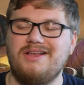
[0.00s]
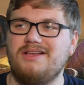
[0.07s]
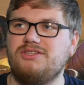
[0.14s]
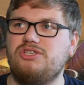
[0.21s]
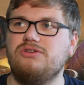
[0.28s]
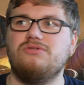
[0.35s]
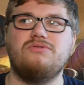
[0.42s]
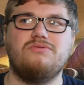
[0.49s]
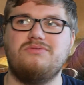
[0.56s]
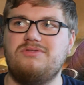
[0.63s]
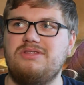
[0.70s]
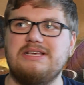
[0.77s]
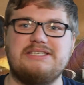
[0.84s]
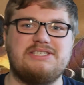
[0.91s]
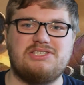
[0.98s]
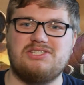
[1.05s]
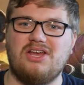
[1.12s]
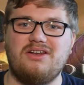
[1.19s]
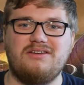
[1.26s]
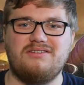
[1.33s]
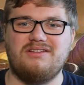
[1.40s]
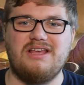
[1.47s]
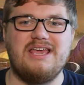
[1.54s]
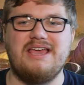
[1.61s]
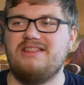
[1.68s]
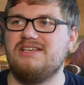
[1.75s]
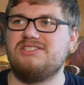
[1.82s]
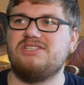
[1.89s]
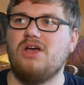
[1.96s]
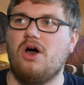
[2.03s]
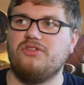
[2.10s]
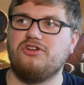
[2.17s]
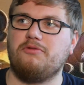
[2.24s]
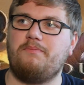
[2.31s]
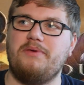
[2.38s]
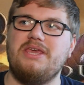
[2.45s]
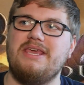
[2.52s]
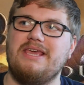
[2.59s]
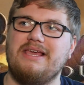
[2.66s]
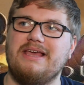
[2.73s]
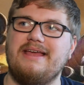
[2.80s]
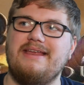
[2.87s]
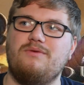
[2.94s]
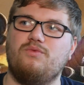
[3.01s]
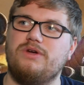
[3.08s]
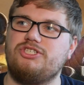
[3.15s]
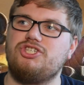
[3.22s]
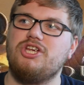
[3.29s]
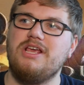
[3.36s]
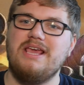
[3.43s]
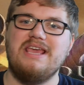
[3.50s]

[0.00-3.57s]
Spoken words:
to this other being in which